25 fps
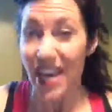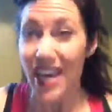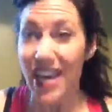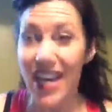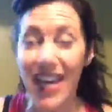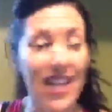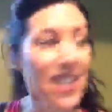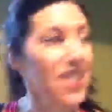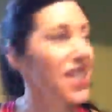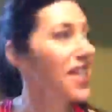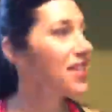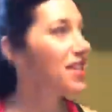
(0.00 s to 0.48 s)

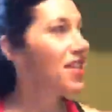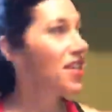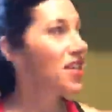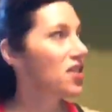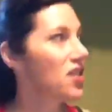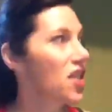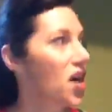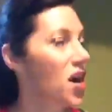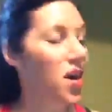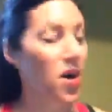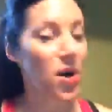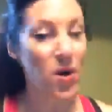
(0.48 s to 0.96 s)
It doesn't
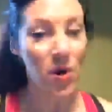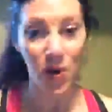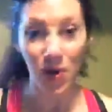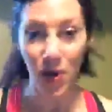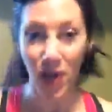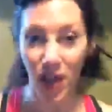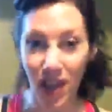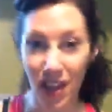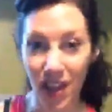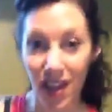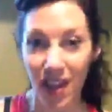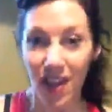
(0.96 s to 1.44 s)
know
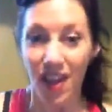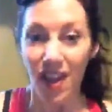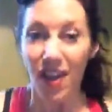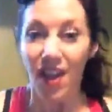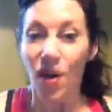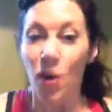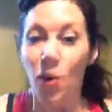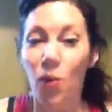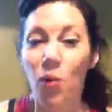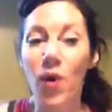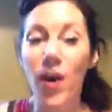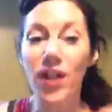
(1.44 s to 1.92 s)

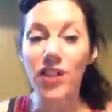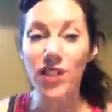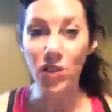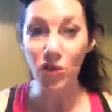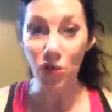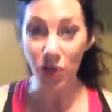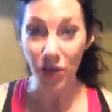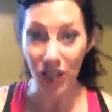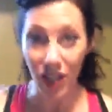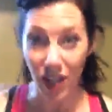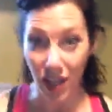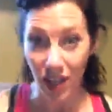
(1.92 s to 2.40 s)
what's
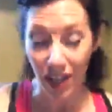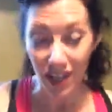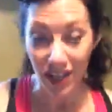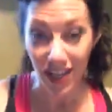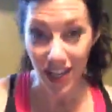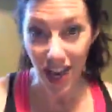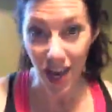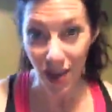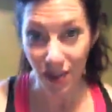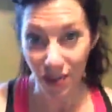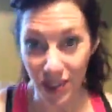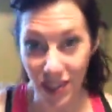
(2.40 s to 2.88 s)
going on
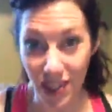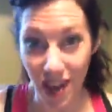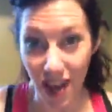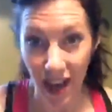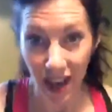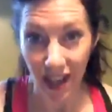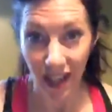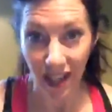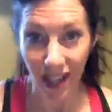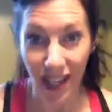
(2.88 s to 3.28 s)
the outside.